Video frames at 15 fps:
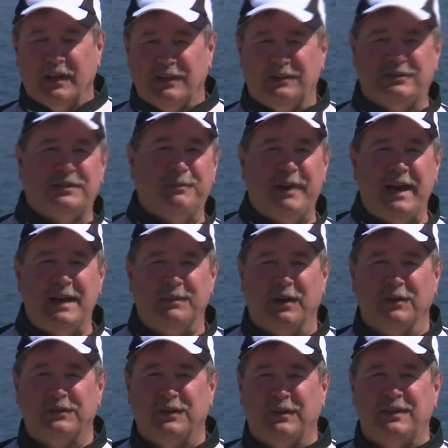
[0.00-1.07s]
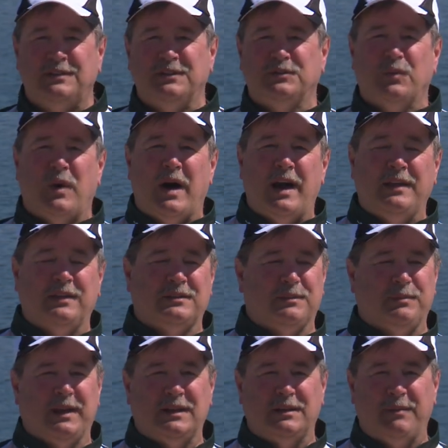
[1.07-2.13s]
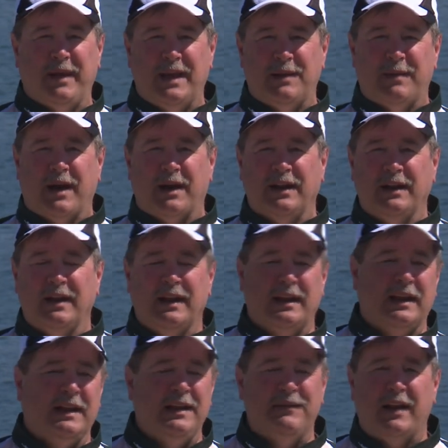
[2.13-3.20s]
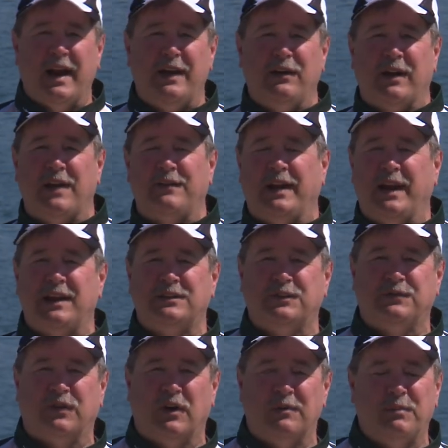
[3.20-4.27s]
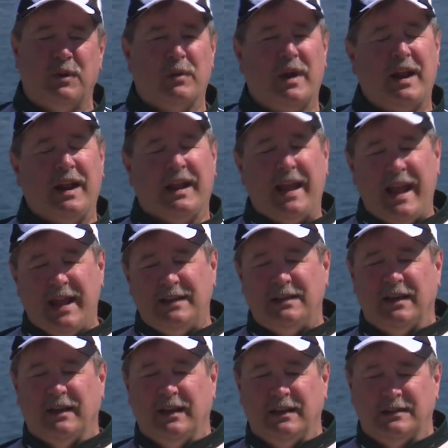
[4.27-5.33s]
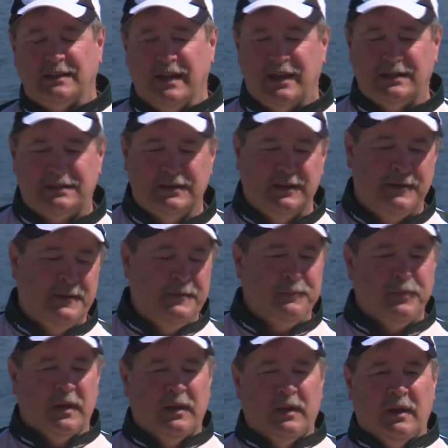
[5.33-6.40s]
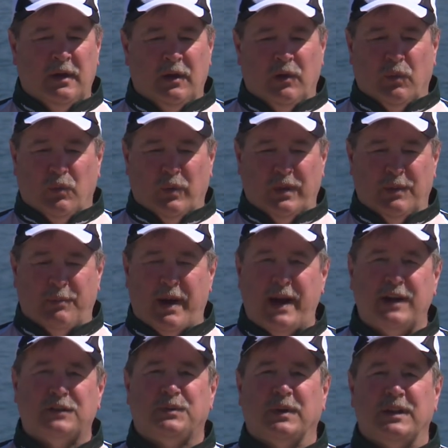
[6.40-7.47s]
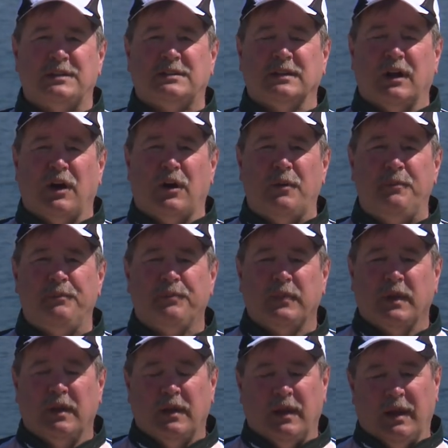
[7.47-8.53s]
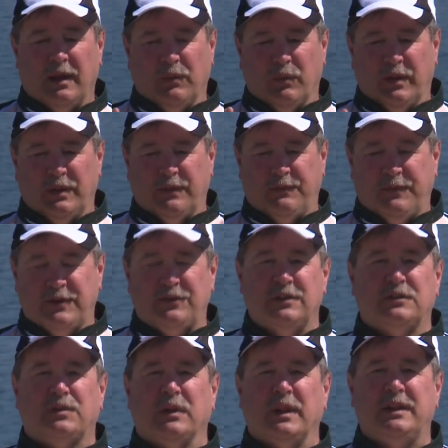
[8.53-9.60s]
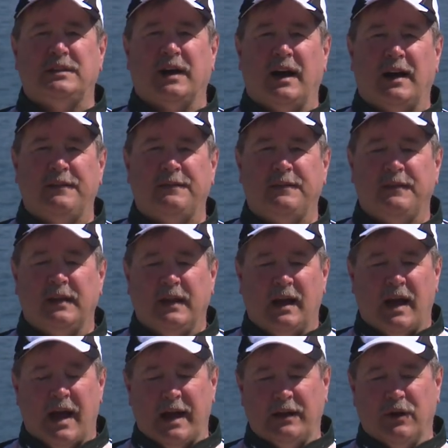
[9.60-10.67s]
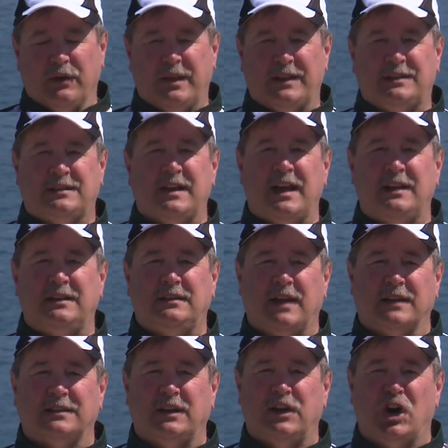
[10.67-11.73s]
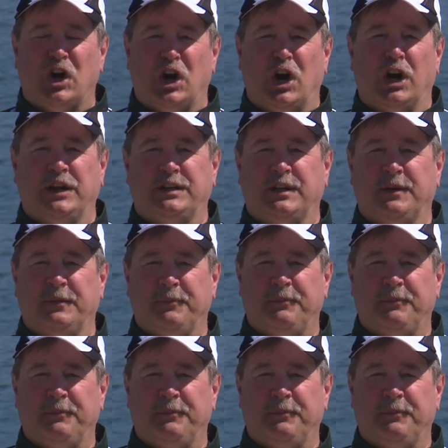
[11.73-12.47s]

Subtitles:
It's debatable. So this is why there's a big debate about it. And even I don't have an answer for it. But what I can tell you is this. When the bite is really slow and when the fishing's really tough, I know that scent doesn't hurt.